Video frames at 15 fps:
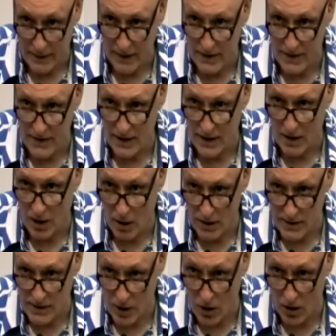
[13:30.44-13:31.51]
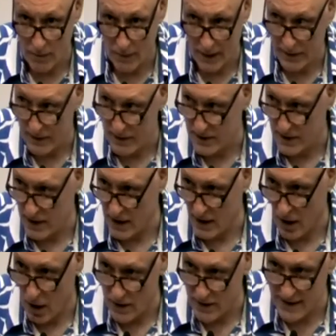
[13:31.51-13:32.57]
is in all matter is in a
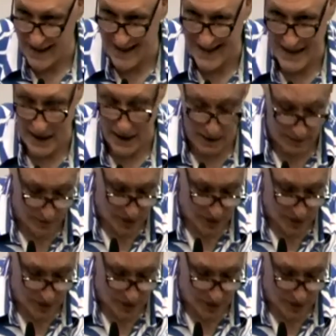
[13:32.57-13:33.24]
constant state of